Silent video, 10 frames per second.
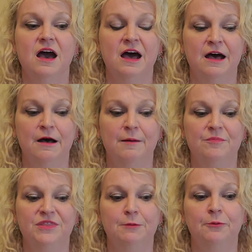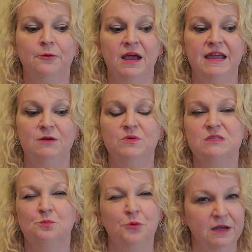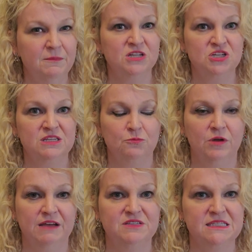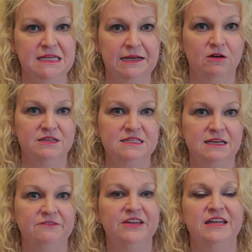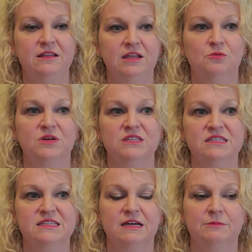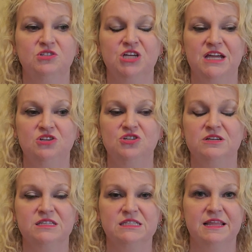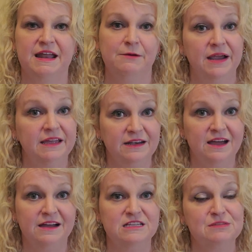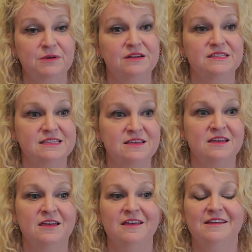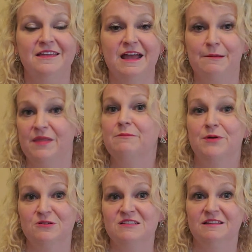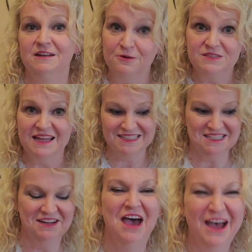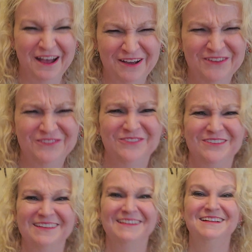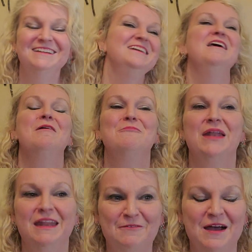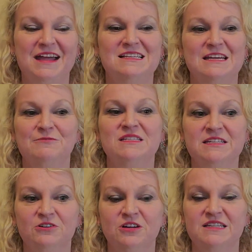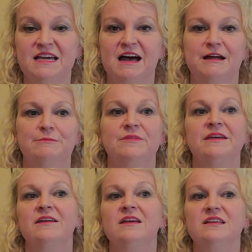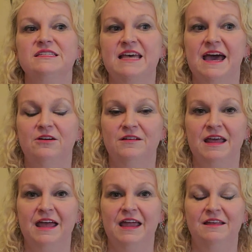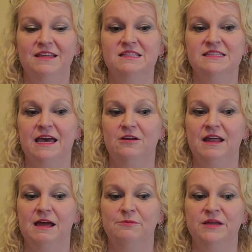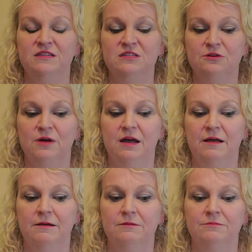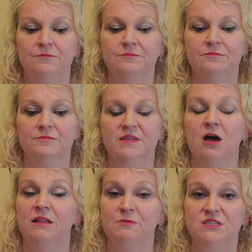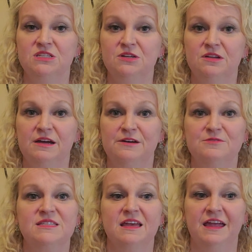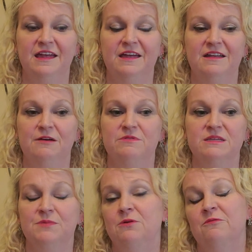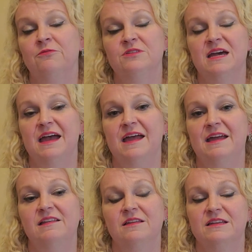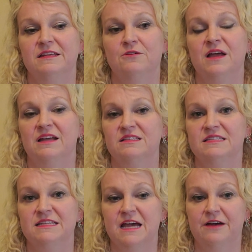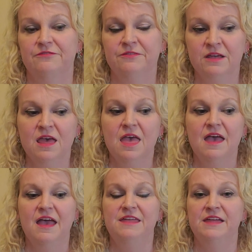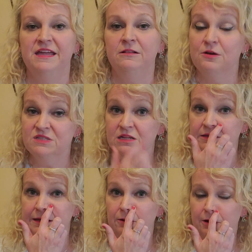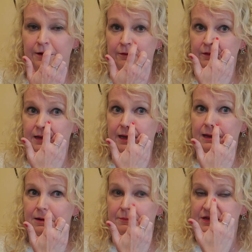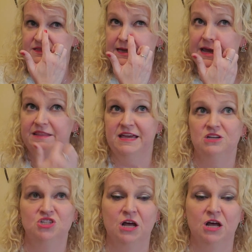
Um, the parade was pretty much what I've seen on TV. There was some changes that I recognized because yeah, I'm that person that knows that stuff. but anyways, it was still a good time. Saturday, that Saturday I went to um, Hollywood Studios and it was a beautiful day and I did all kinds of stuff. And they closed a little early because they had that